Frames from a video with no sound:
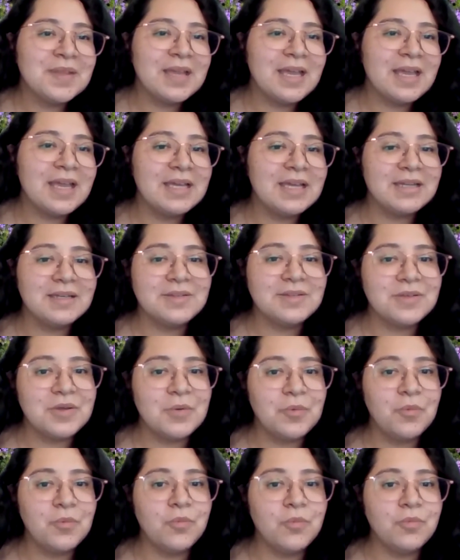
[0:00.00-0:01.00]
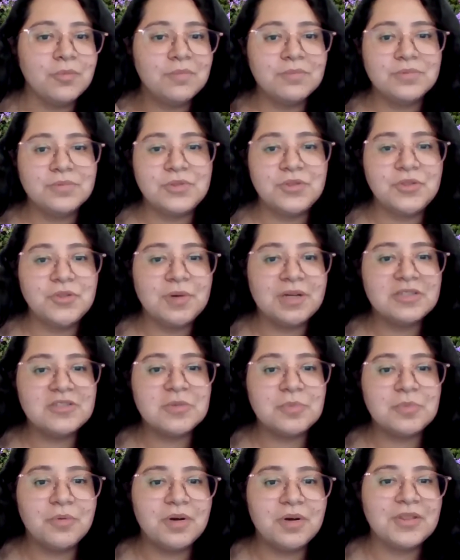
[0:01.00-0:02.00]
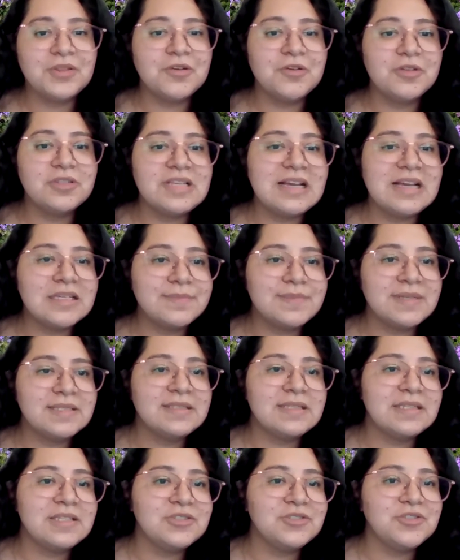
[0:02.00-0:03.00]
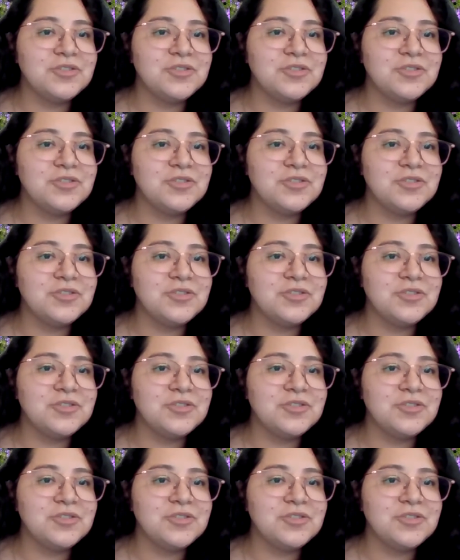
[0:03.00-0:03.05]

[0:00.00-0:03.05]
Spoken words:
And do you want support through text message?